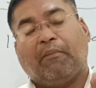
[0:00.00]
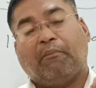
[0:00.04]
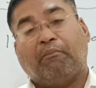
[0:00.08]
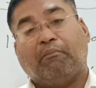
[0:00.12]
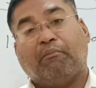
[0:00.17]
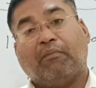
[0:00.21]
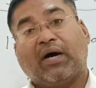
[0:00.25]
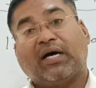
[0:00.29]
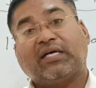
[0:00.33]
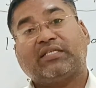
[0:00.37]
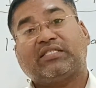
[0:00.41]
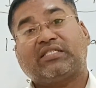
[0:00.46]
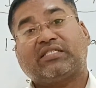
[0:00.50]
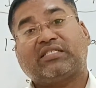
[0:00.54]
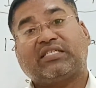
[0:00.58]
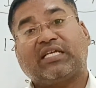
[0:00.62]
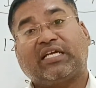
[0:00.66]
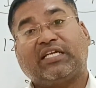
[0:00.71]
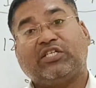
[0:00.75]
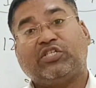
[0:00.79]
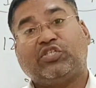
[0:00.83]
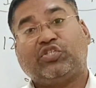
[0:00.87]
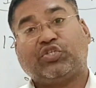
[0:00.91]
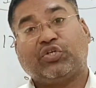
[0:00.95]
Must
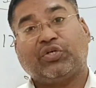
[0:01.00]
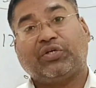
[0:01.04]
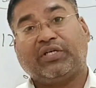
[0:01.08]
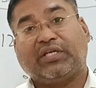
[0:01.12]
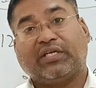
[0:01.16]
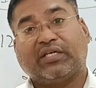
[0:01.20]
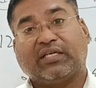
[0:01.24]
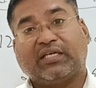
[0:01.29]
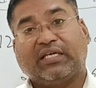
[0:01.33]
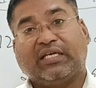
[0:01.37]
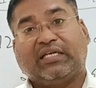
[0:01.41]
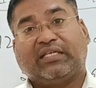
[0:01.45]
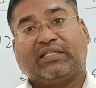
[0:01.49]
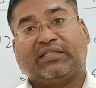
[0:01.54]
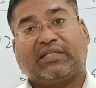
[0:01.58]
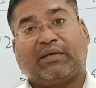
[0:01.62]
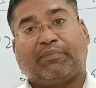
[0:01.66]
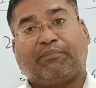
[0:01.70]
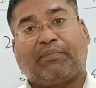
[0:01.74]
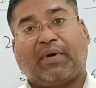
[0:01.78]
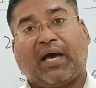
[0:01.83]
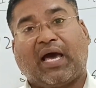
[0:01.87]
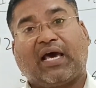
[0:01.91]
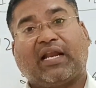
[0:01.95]
and should,
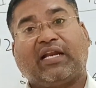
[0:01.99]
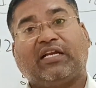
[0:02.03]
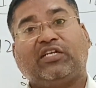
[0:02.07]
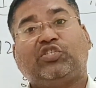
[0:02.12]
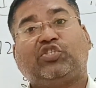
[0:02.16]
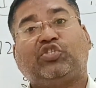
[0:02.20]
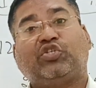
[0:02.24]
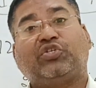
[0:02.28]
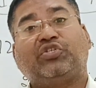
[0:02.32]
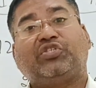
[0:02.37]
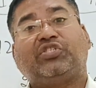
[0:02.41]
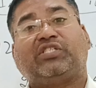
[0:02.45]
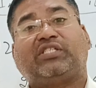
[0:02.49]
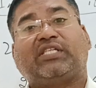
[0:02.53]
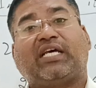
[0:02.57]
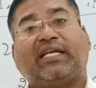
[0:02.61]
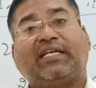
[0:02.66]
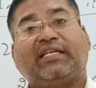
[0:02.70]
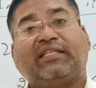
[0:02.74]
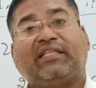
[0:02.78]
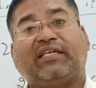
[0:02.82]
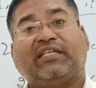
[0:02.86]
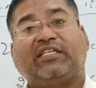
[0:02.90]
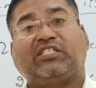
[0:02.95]
the parents should
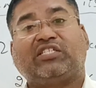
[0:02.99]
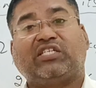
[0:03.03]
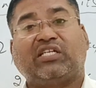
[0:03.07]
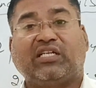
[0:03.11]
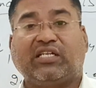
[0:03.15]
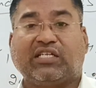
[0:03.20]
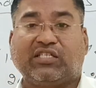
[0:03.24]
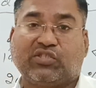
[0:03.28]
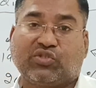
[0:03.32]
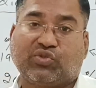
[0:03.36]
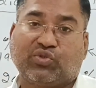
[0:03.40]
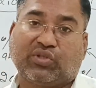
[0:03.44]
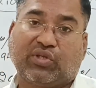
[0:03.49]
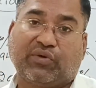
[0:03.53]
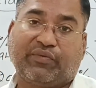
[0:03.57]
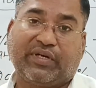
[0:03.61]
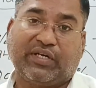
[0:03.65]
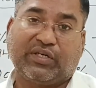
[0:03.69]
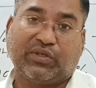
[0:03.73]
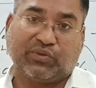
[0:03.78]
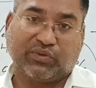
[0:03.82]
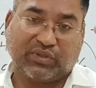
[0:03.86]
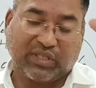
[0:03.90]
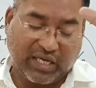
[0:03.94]
send their children to the
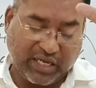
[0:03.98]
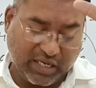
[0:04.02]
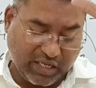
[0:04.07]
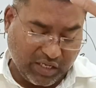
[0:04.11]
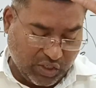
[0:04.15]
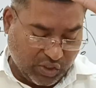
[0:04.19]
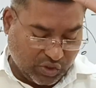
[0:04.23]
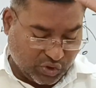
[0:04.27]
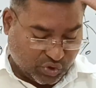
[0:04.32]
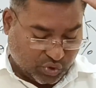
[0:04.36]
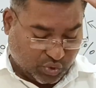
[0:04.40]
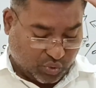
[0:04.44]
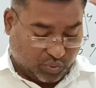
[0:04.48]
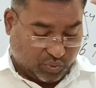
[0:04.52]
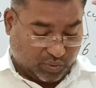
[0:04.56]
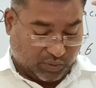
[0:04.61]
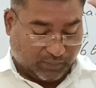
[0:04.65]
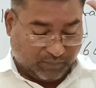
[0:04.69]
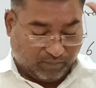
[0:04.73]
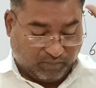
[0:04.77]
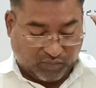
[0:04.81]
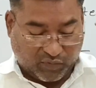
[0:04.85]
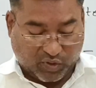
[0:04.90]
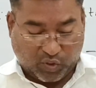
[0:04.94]
way to the
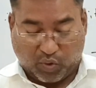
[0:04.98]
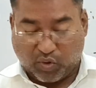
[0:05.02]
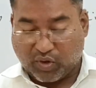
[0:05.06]
school.